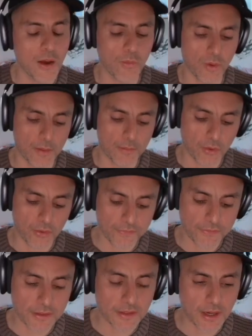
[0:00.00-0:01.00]
One more
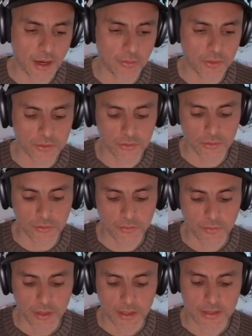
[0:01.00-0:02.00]
thing that I would do
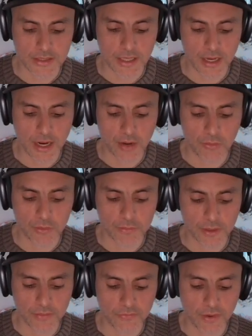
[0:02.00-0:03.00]
is that I would
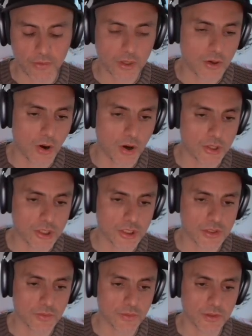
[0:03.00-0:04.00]
be very
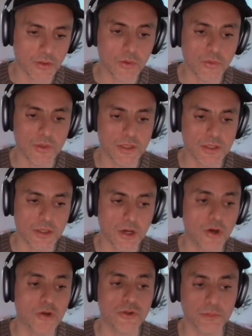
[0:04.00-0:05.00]
cautious with who is
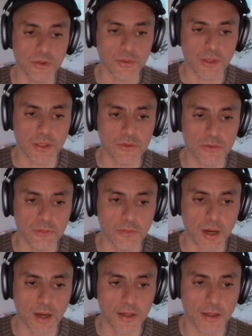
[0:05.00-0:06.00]
contributing to
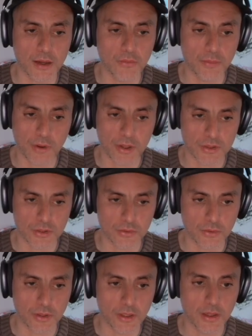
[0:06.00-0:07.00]
my
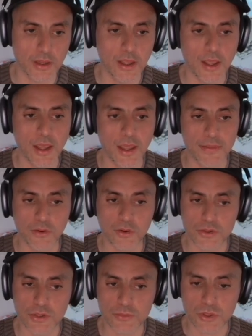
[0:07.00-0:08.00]
repository. And there are
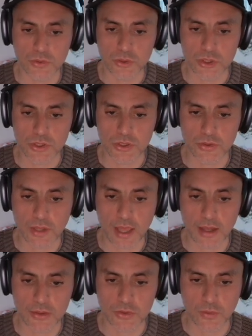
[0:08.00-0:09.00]
some solutions to that as